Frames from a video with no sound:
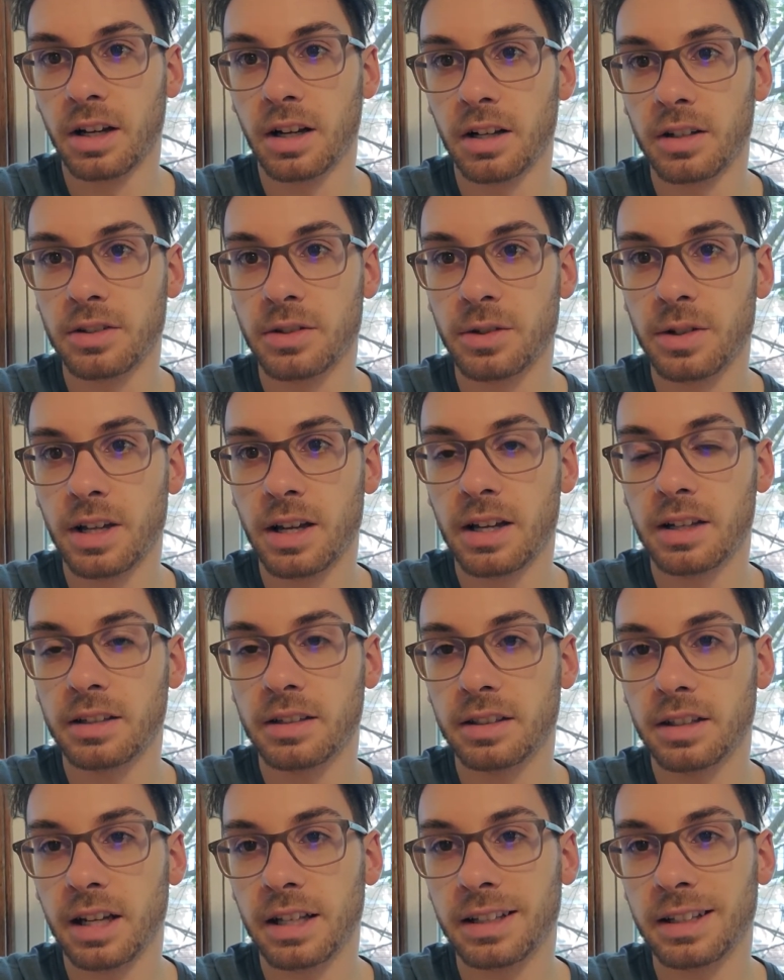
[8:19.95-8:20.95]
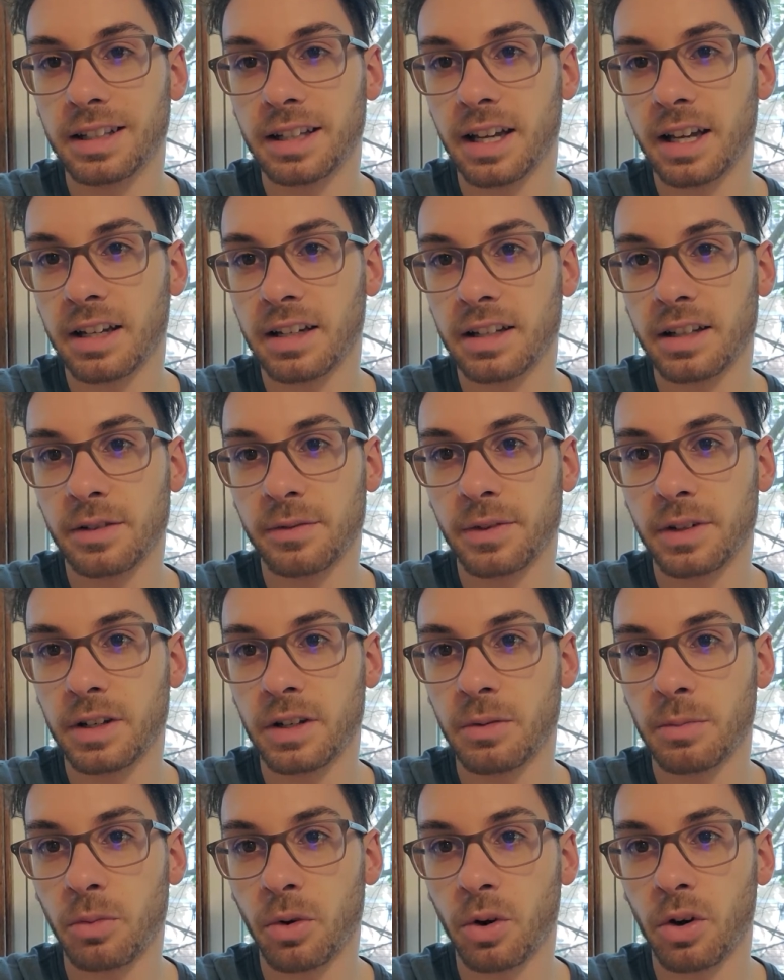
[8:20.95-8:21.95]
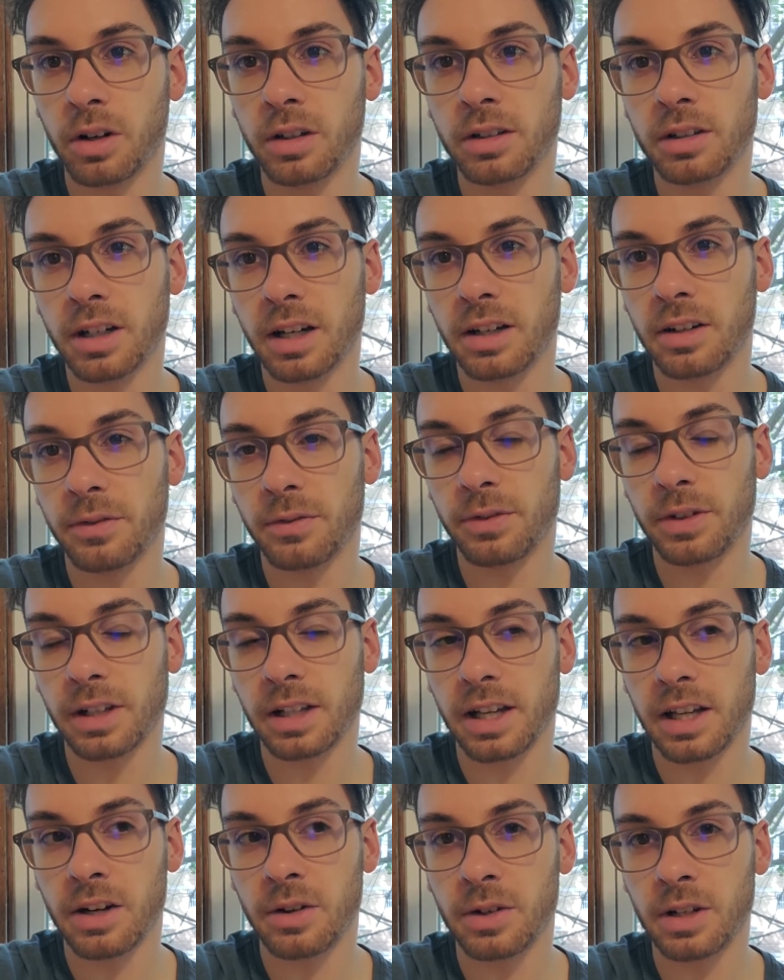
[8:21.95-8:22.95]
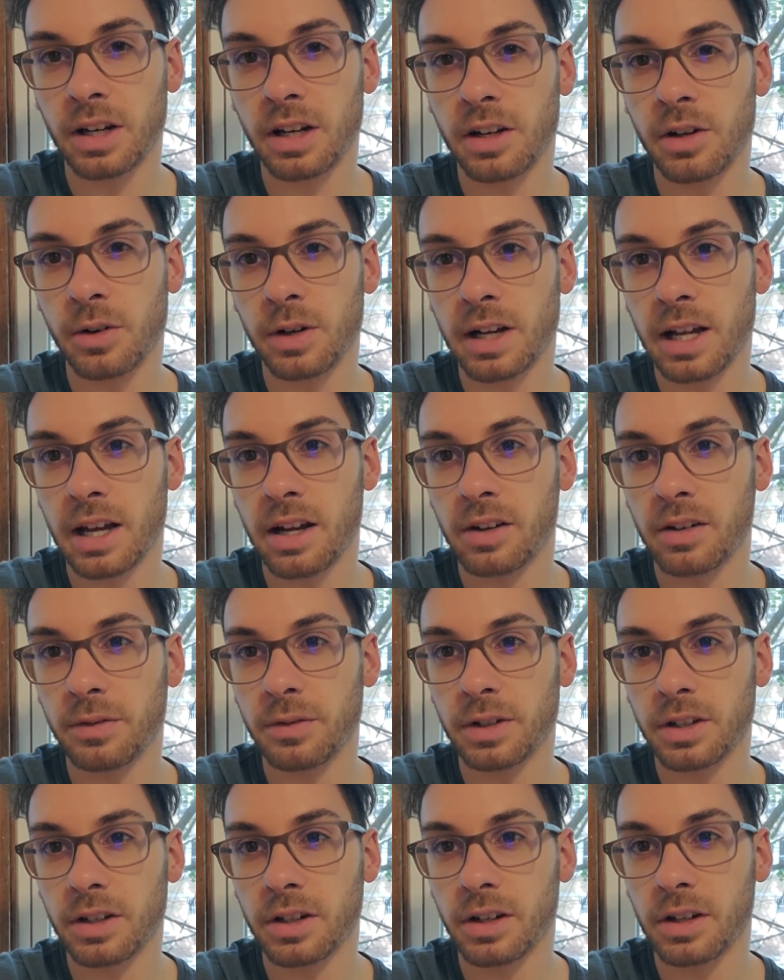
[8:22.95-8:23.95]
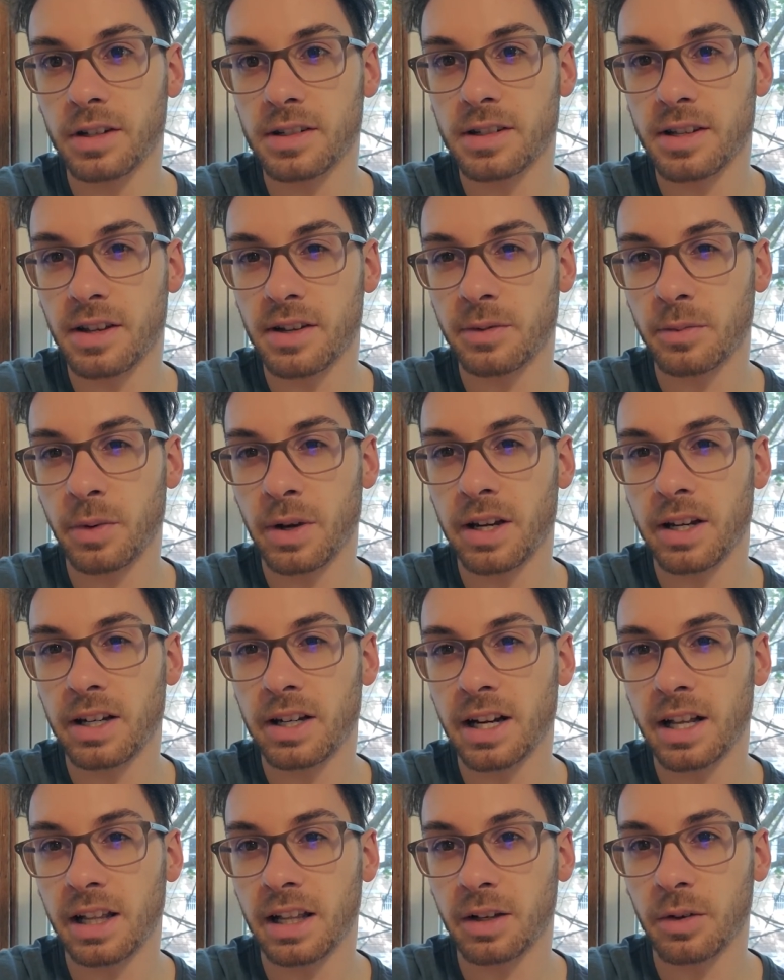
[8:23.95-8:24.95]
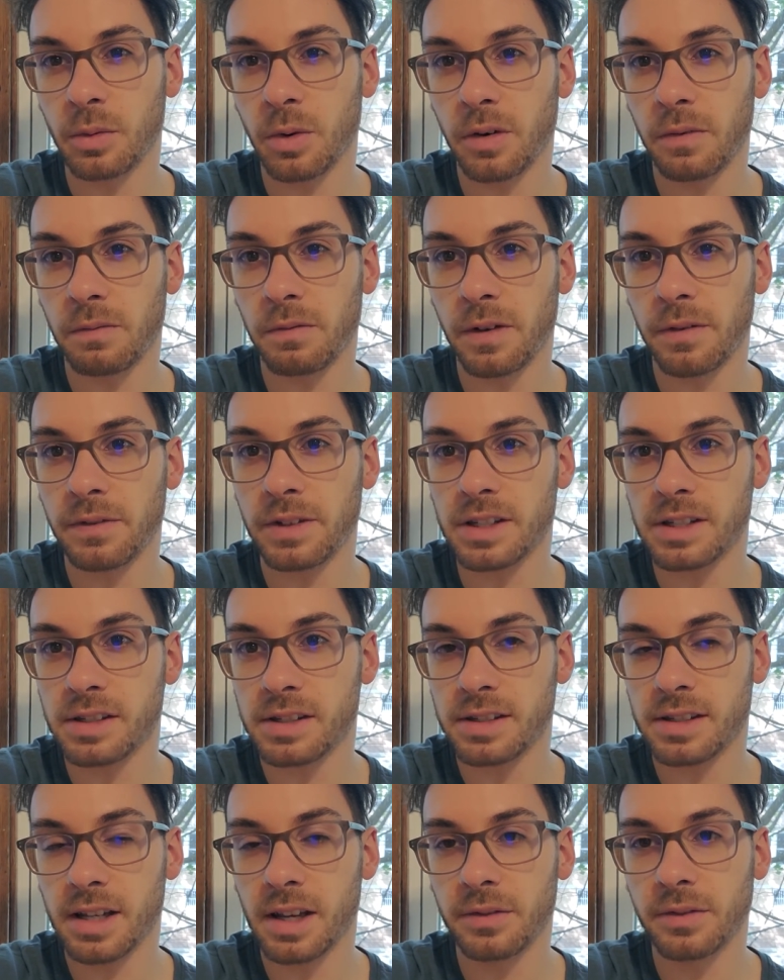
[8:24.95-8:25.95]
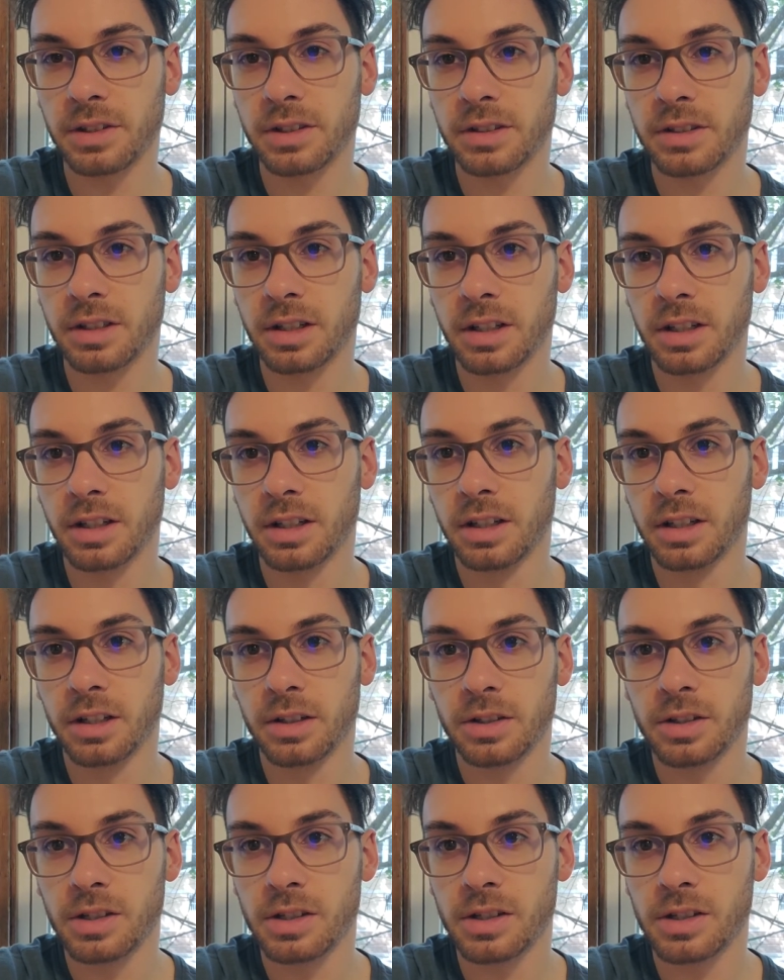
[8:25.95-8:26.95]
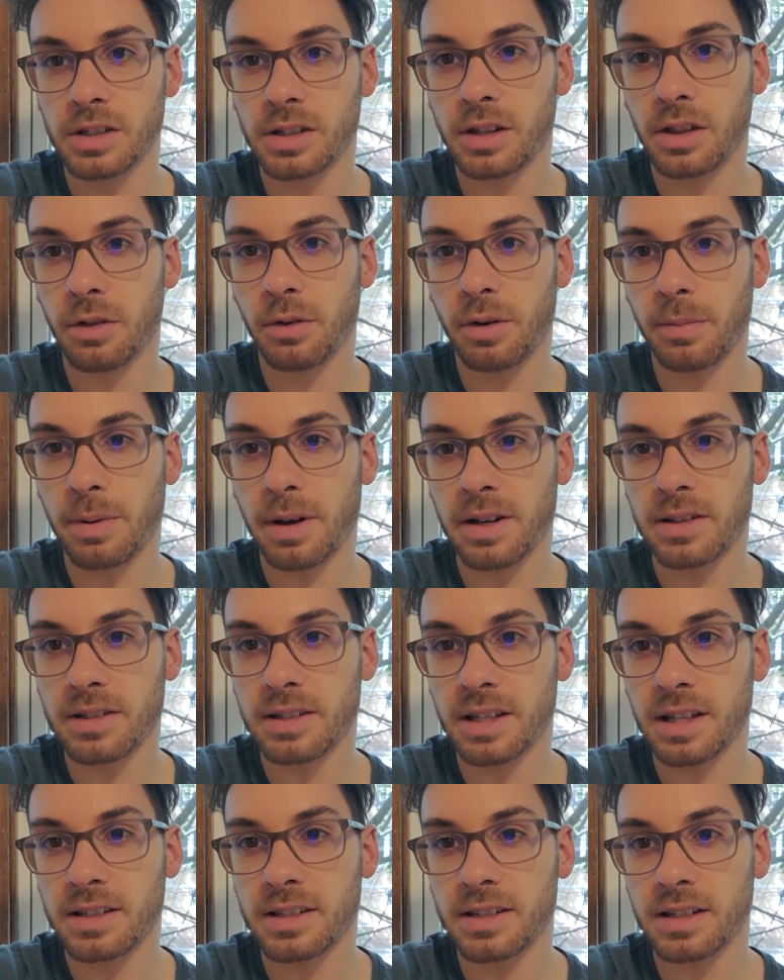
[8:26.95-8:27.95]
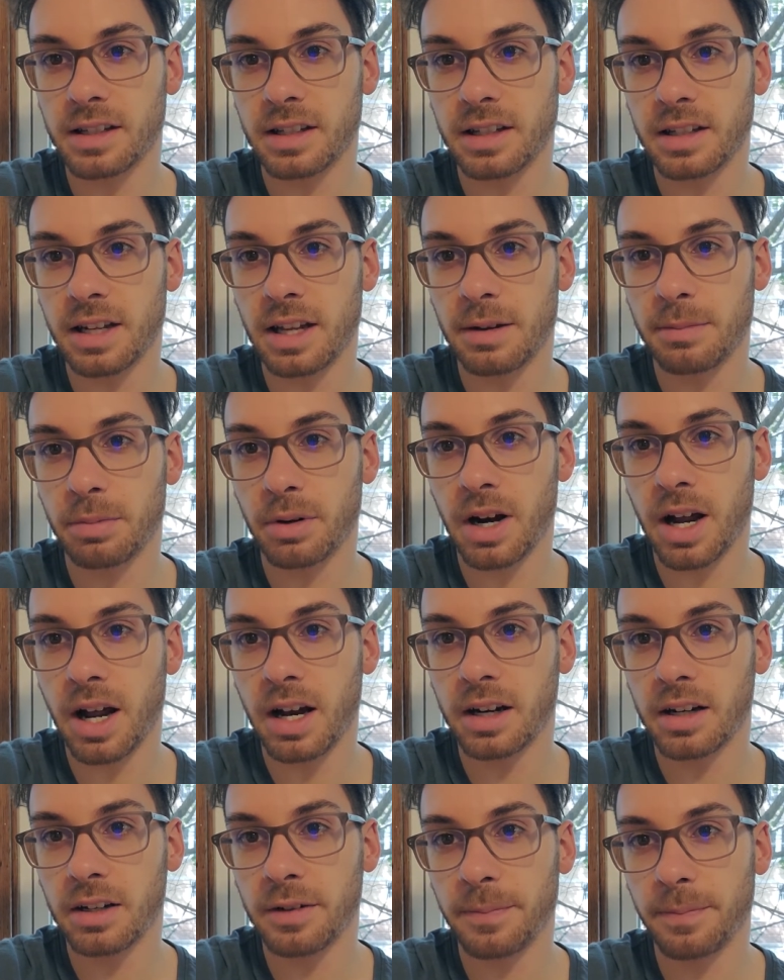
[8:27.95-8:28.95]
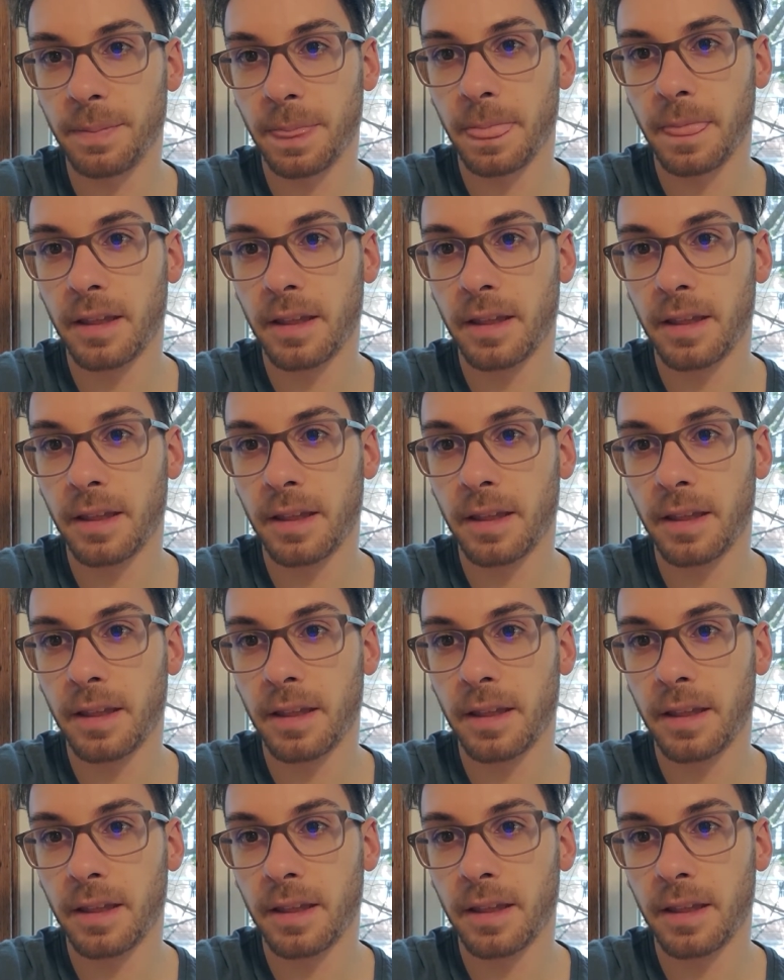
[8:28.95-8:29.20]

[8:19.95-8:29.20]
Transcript: I'll do that at the end of the video more. I don't feel like I don't need to do it now. If you're curious, I weighed in at like 157, just three pounds less than the day prior.